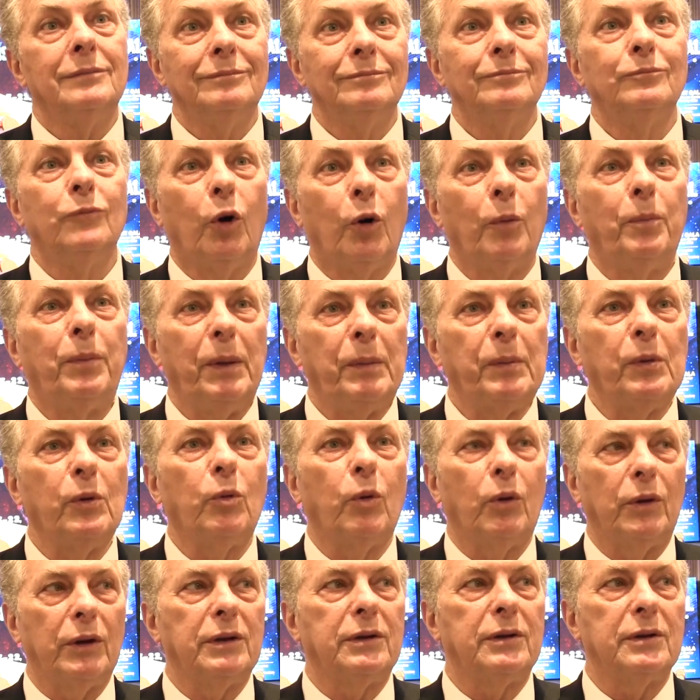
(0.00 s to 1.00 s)
more people
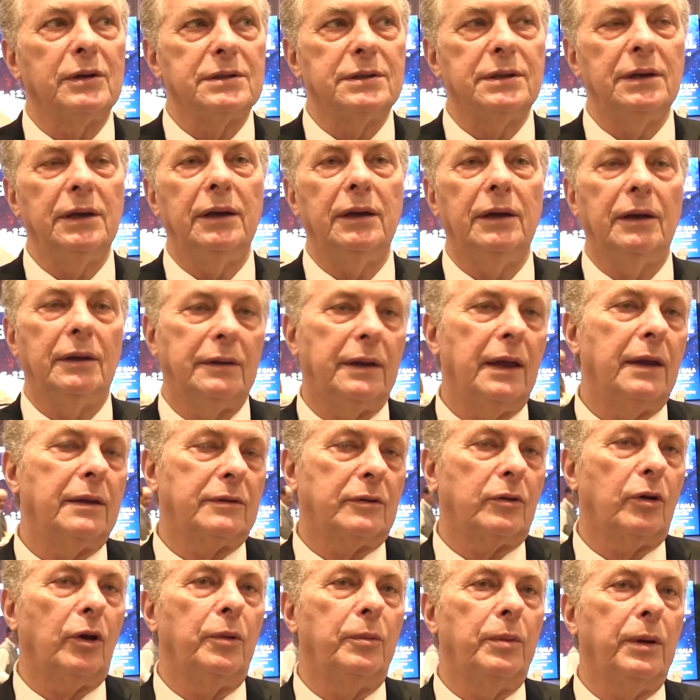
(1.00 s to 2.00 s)
wanted to see, and then it's
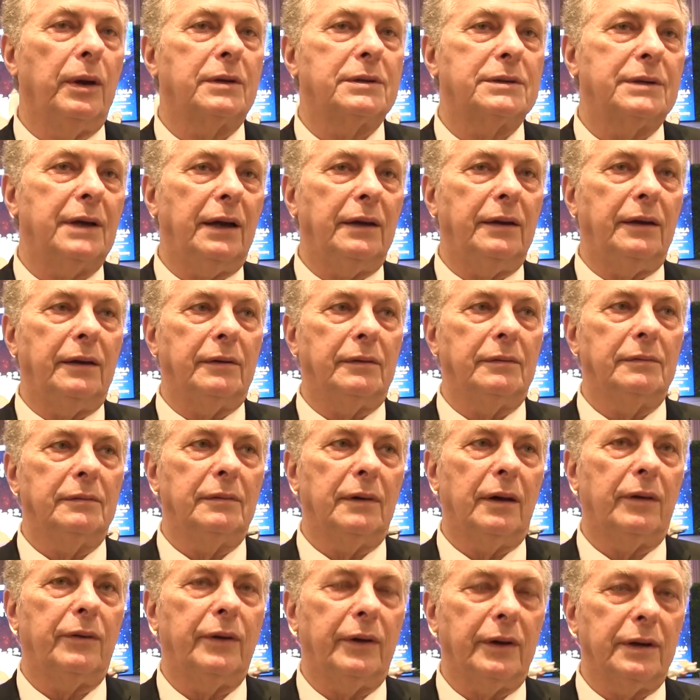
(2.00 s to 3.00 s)
going to be exciting.
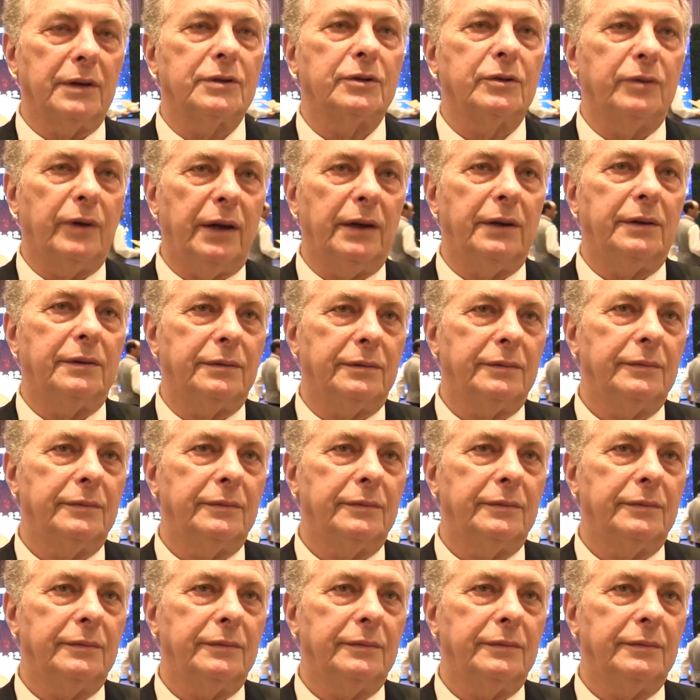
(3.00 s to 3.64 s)
I think it's great.